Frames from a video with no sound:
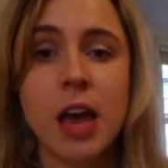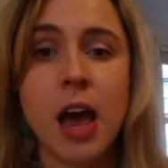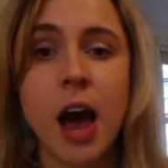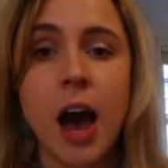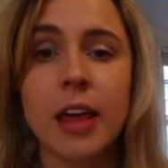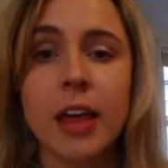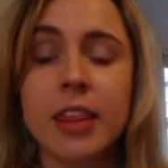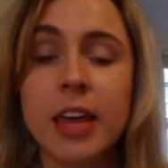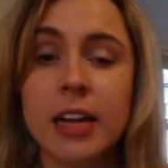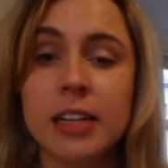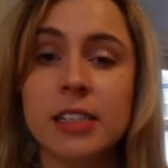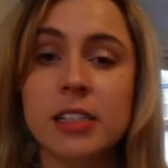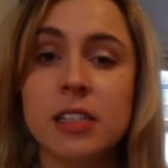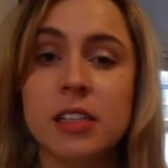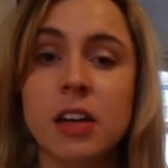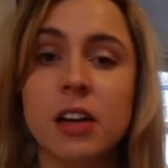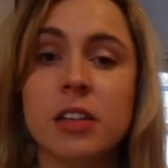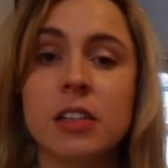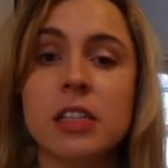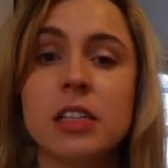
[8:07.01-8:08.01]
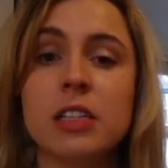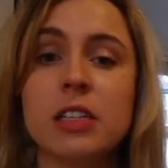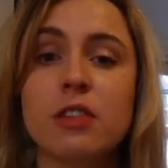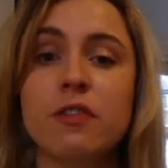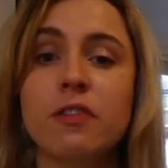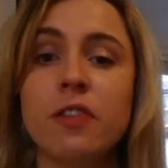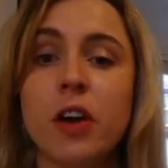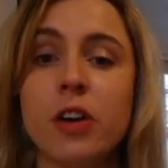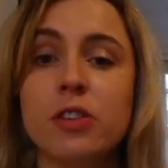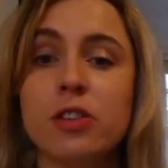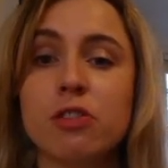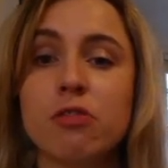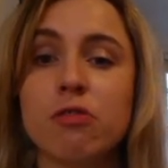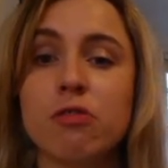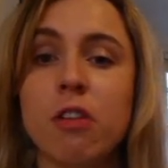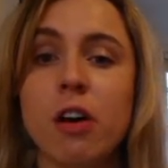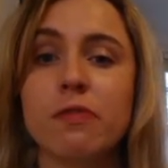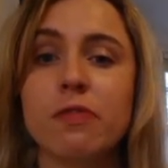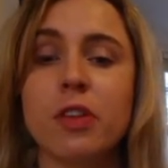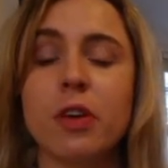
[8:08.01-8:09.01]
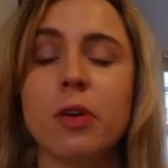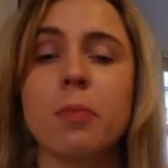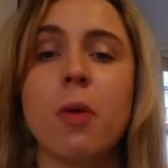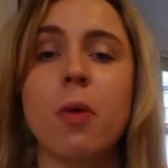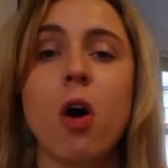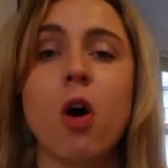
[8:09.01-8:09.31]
I then started to photograph them